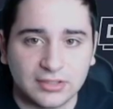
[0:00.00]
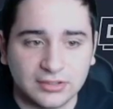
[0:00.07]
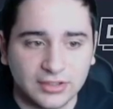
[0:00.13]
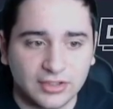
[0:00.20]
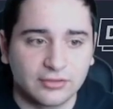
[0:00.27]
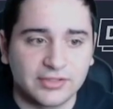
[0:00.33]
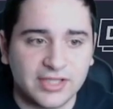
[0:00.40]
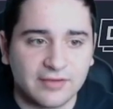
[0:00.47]

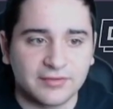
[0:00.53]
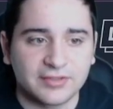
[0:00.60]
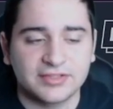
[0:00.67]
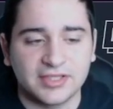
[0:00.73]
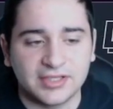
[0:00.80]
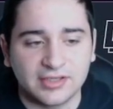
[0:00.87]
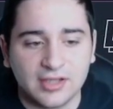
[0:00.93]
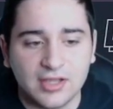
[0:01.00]
literally
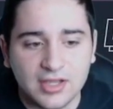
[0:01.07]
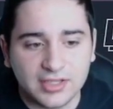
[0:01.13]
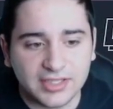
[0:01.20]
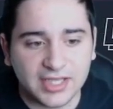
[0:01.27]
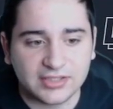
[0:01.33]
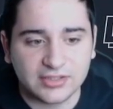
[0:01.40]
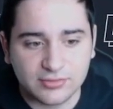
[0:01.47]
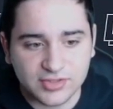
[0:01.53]
everything.
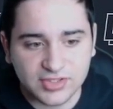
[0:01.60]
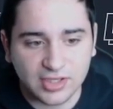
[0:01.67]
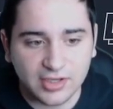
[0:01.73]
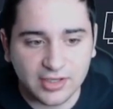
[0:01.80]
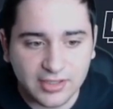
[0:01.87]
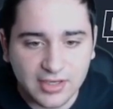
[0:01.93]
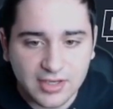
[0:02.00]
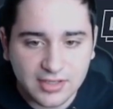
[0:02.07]
Get those
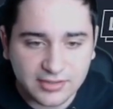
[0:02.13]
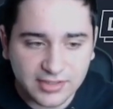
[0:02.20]
done.